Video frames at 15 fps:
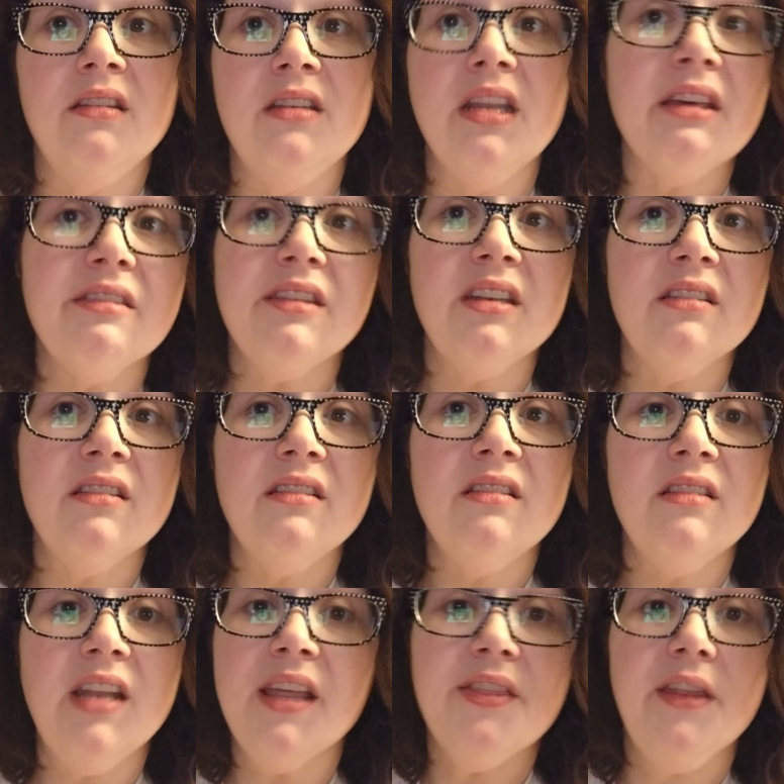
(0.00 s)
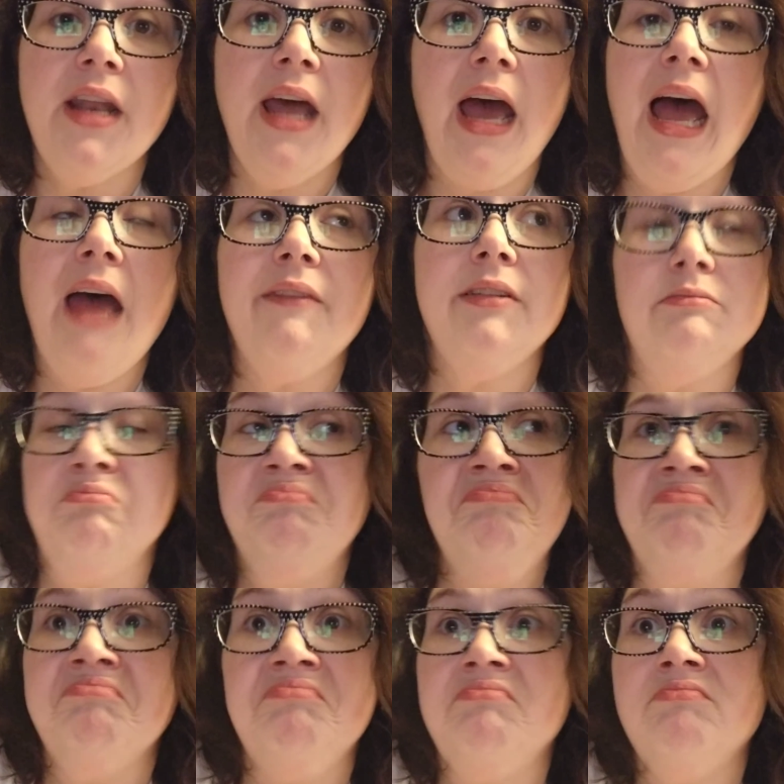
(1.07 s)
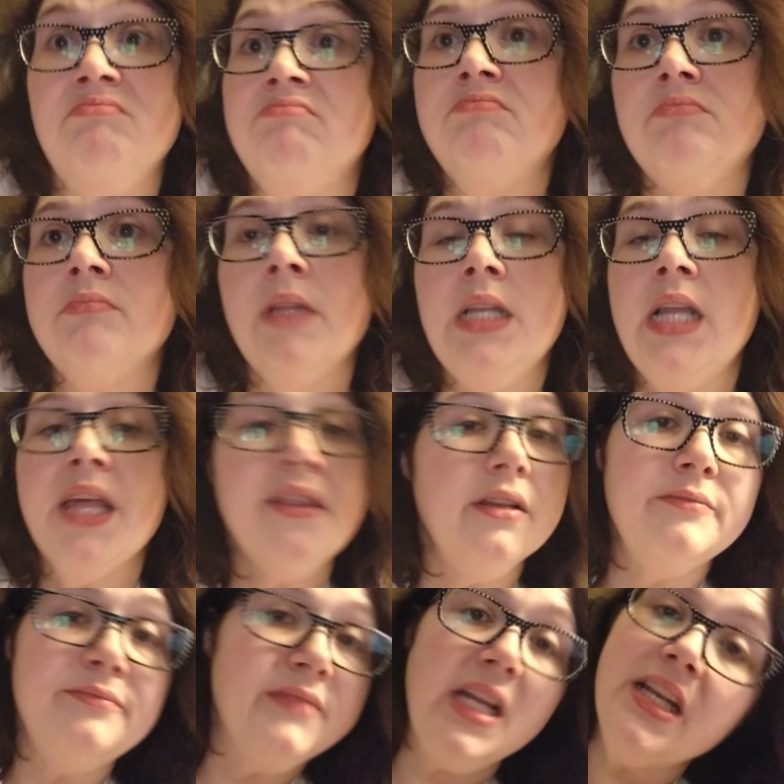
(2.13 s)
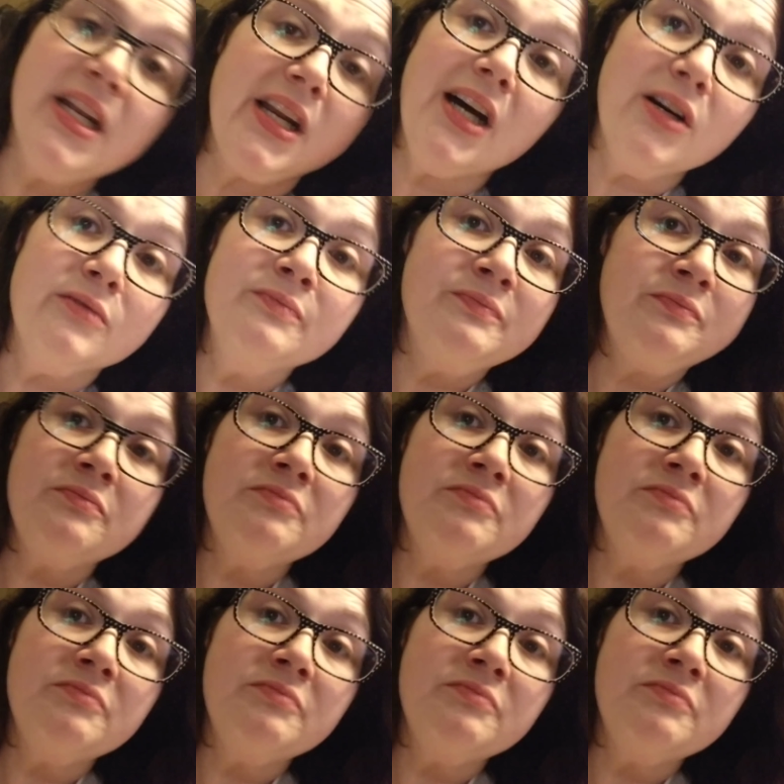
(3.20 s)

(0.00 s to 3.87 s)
Nothing. Nothing. I, I haven't, mm-mm, nothing. Nothing at all.